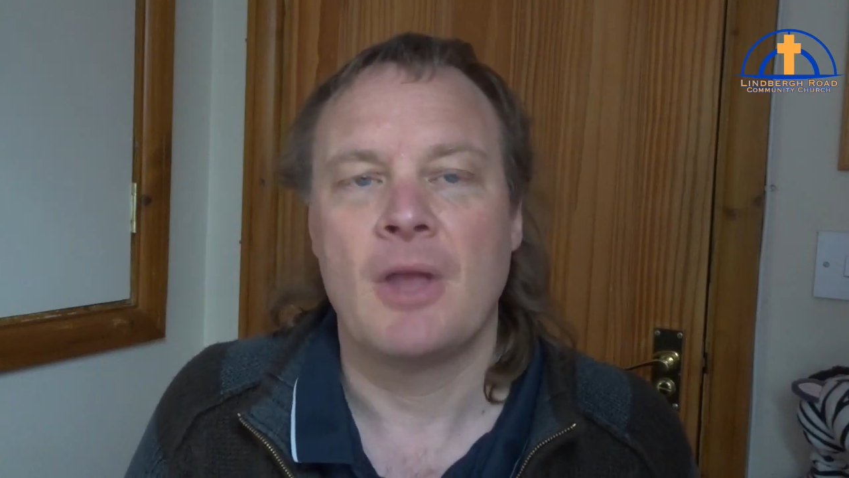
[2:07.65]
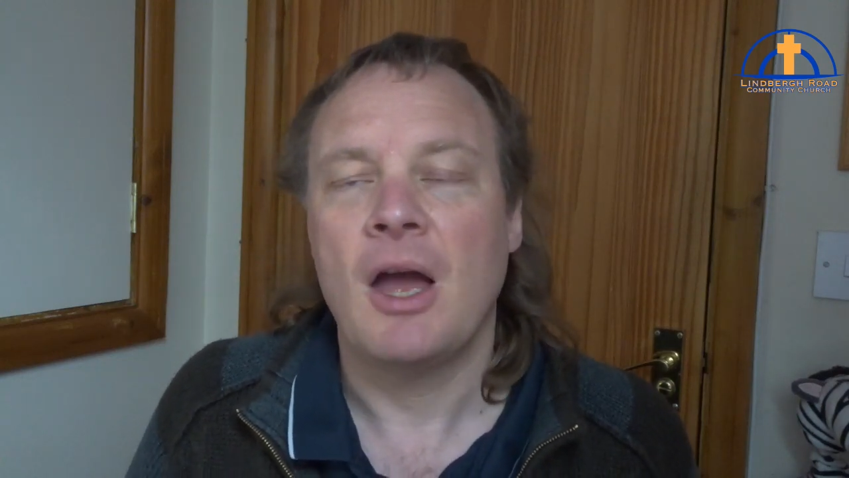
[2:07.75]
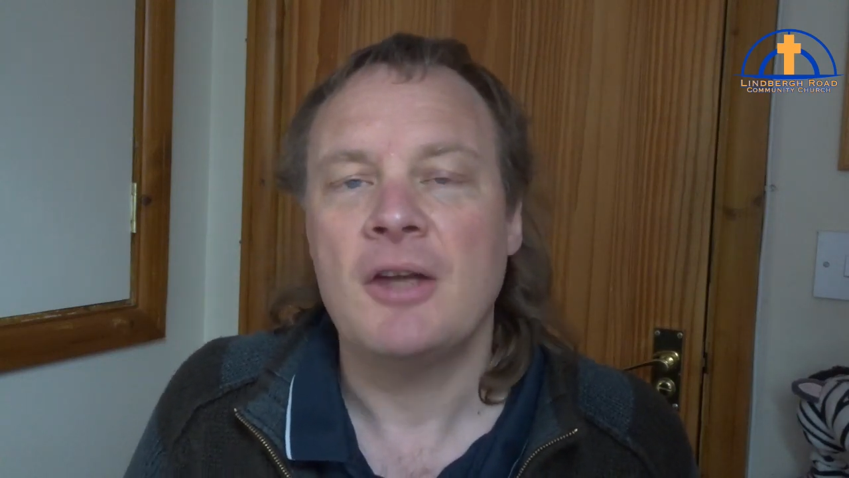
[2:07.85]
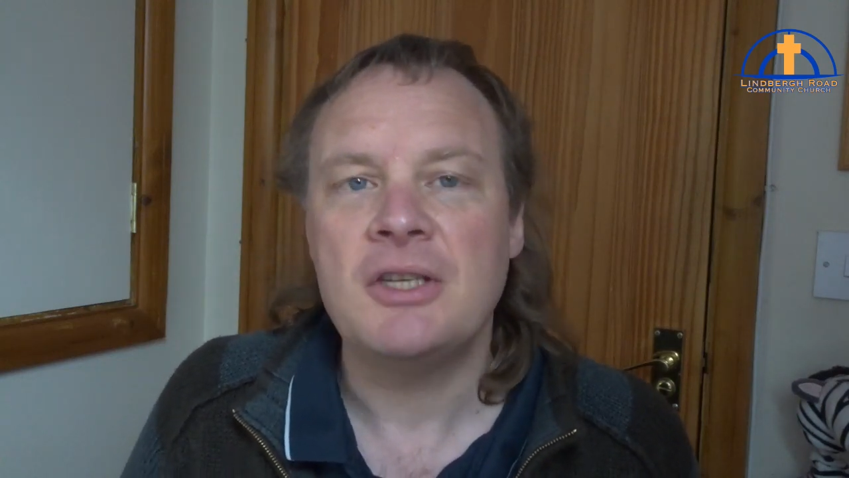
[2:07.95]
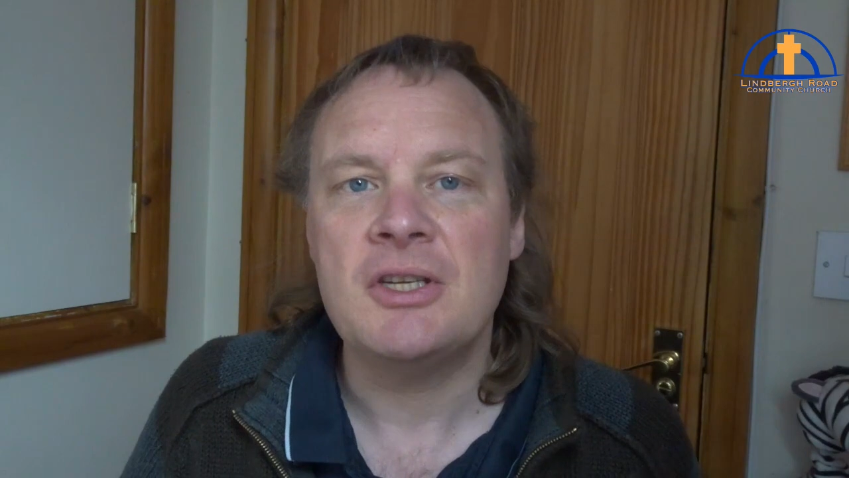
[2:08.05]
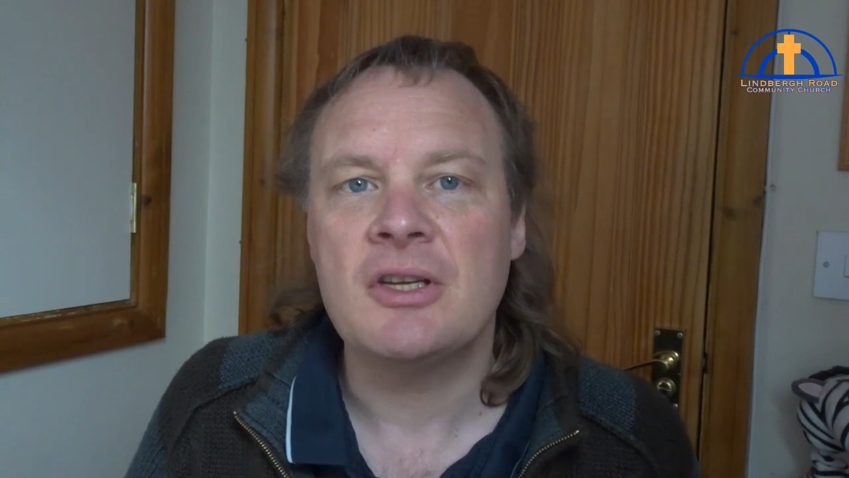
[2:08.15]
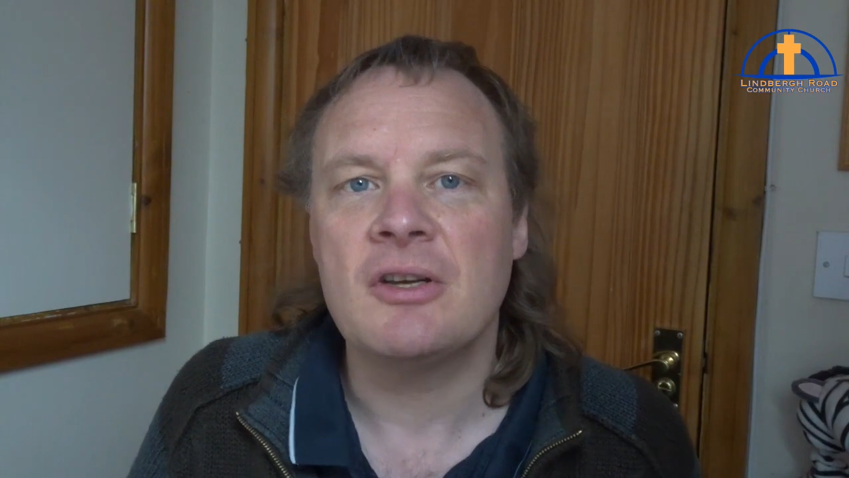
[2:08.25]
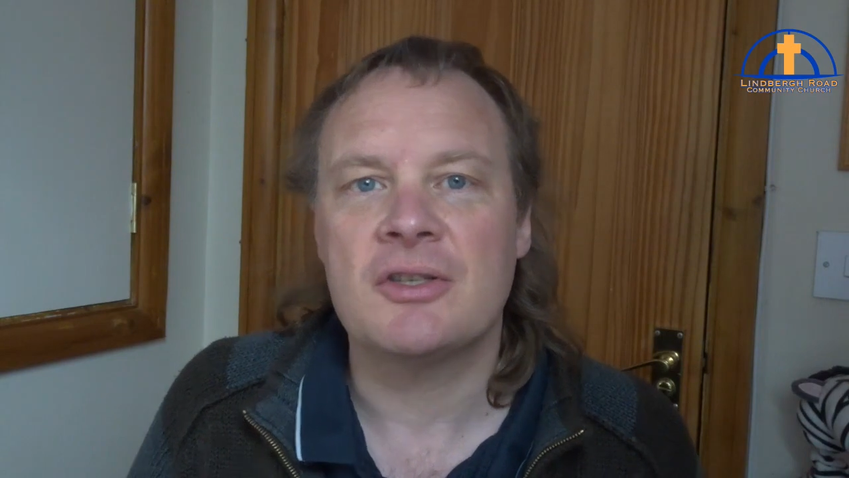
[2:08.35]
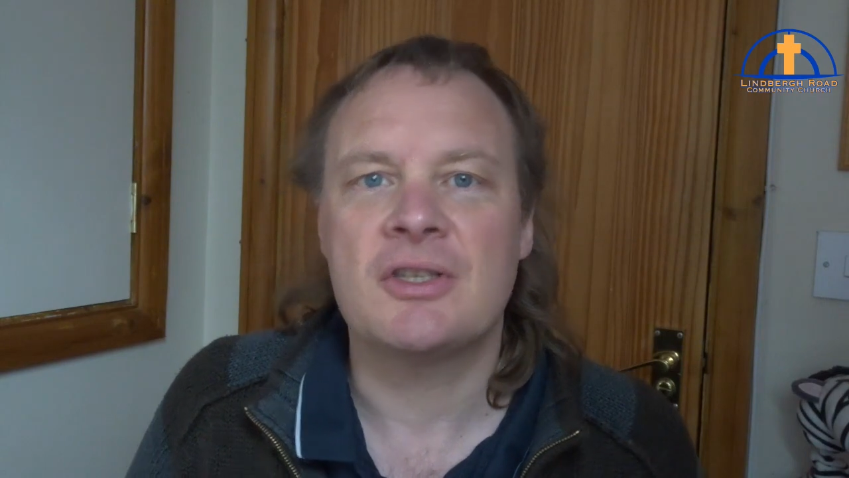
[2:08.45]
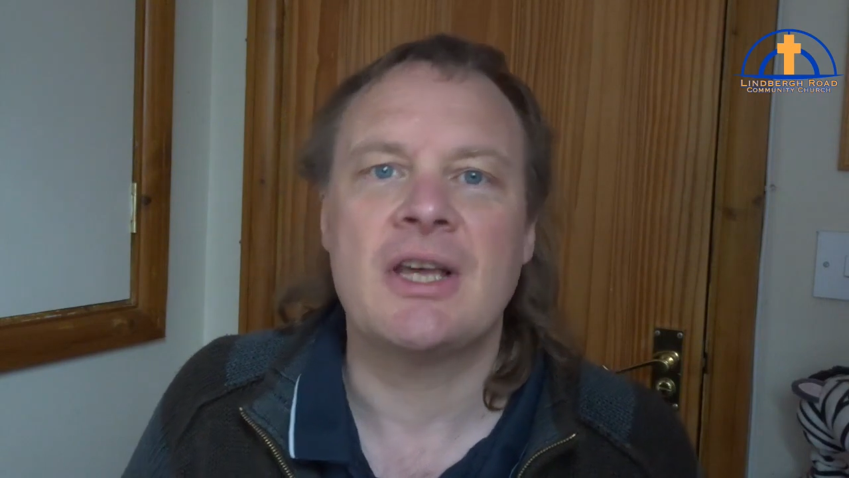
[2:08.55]
As he
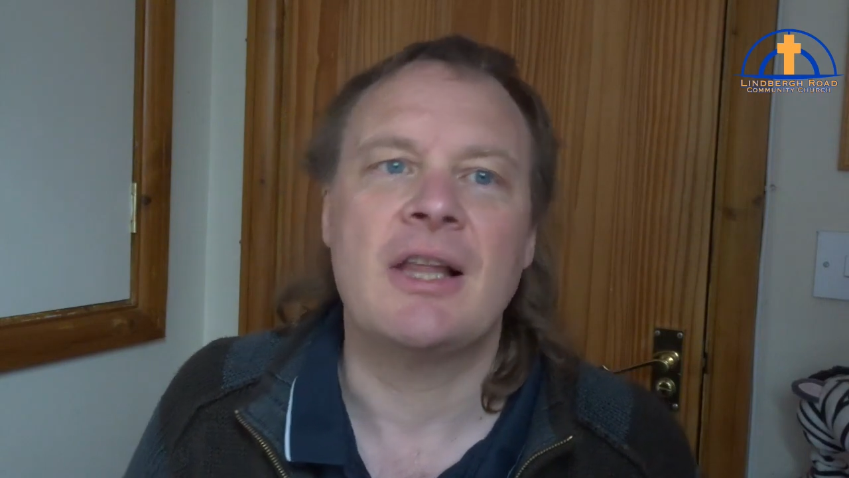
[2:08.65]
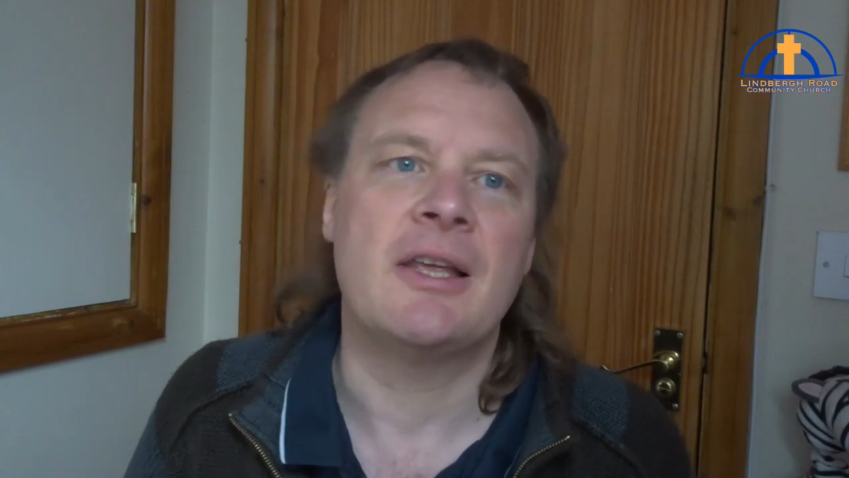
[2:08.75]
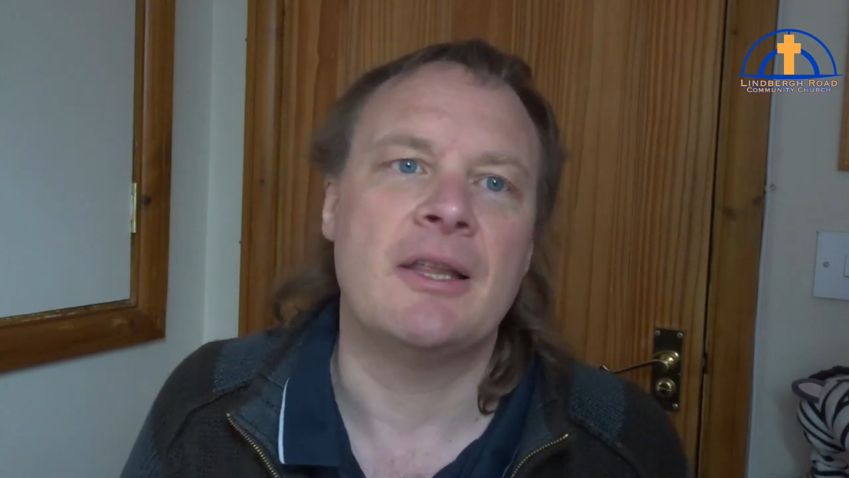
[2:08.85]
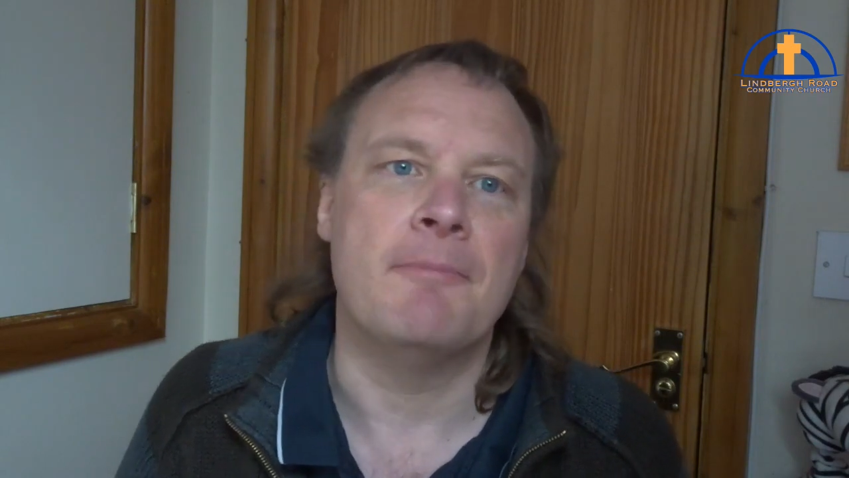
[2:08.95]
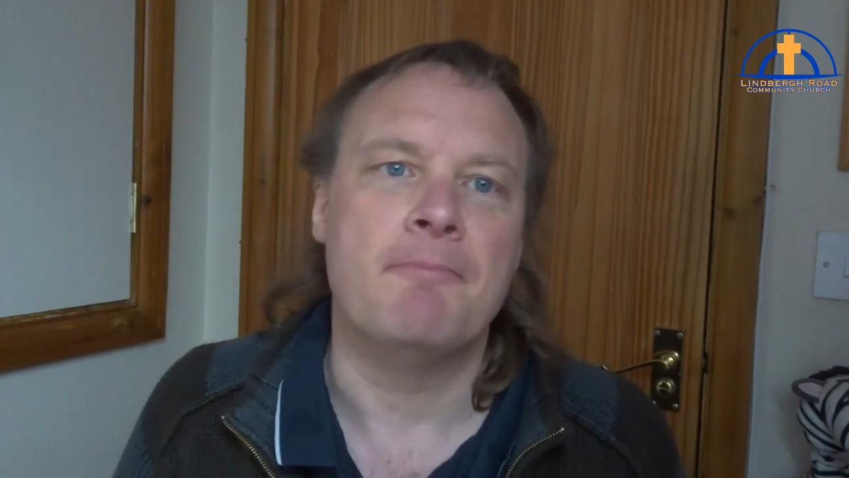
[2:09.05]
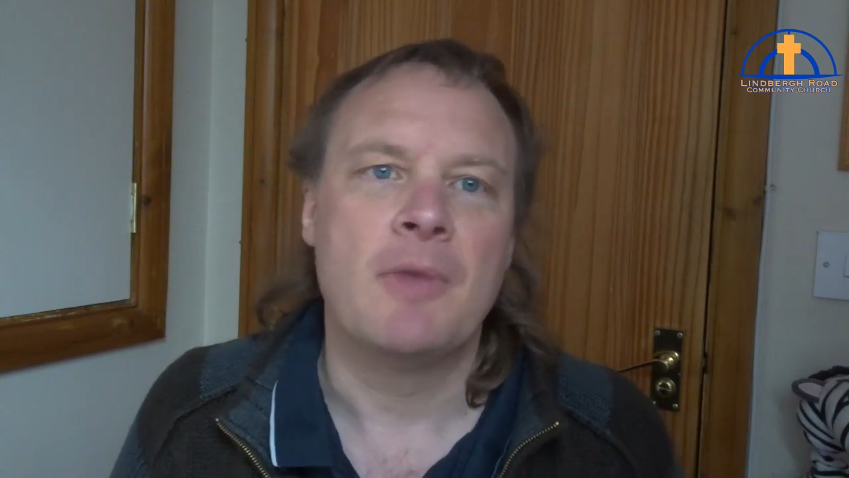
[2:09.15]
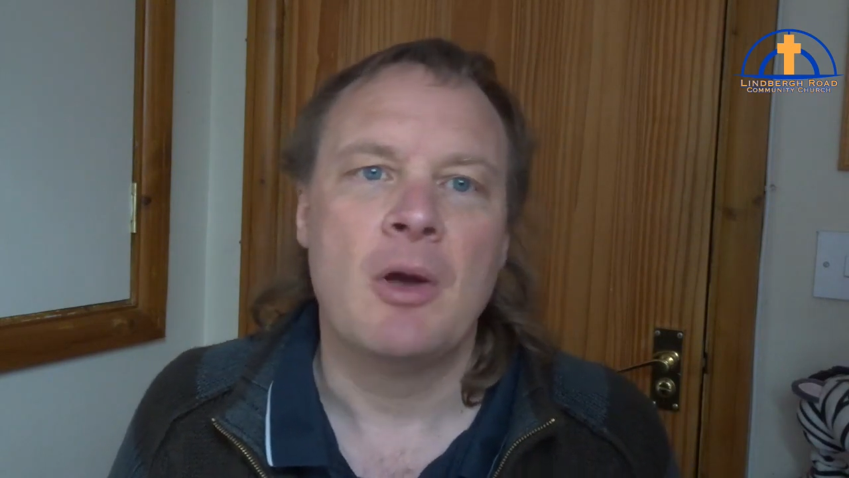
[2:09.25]
starts telling them,